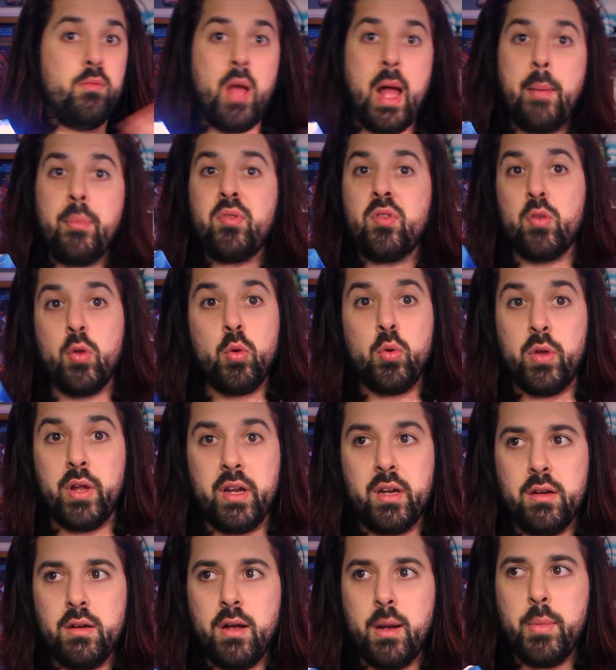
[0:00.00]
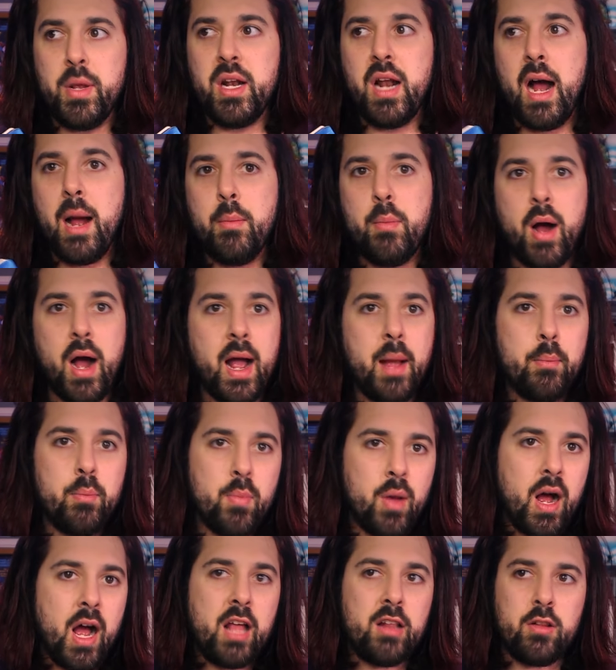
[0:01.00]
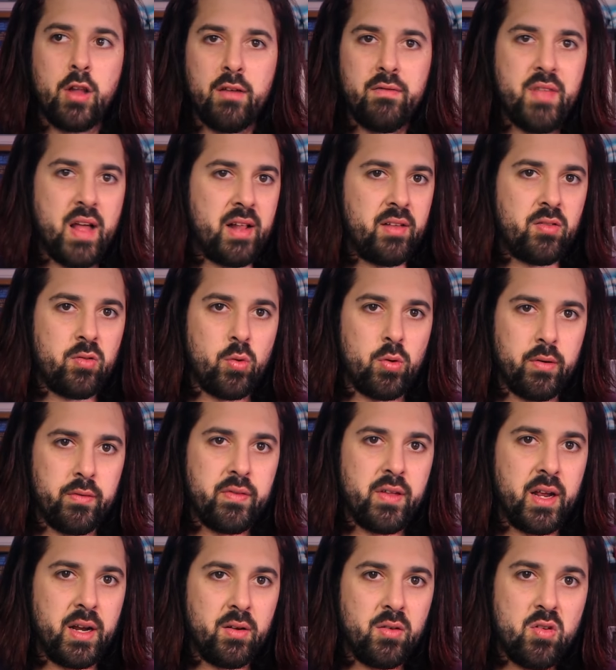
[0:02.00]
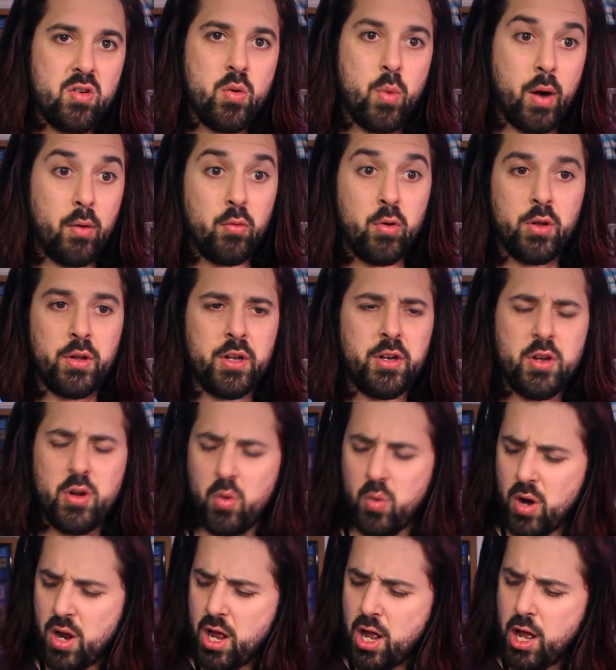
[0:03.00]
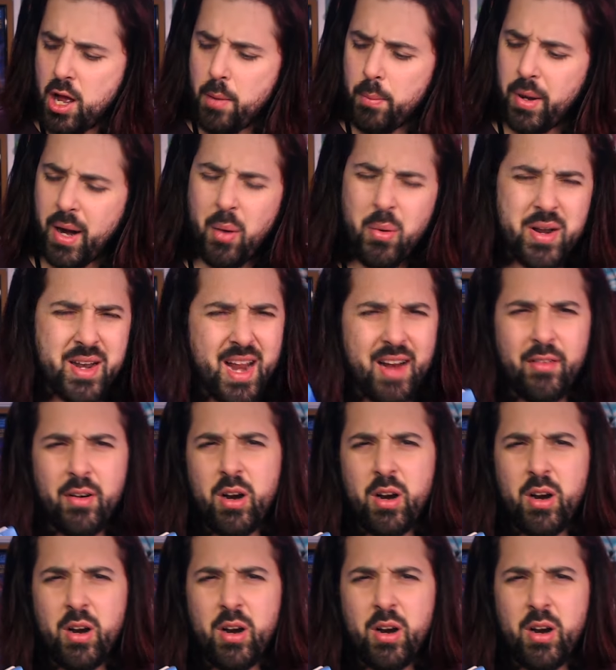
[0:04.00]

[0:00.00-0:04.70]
Absolutely. I mean, I'm I'm I love that sort of thing too. I really do. But I would never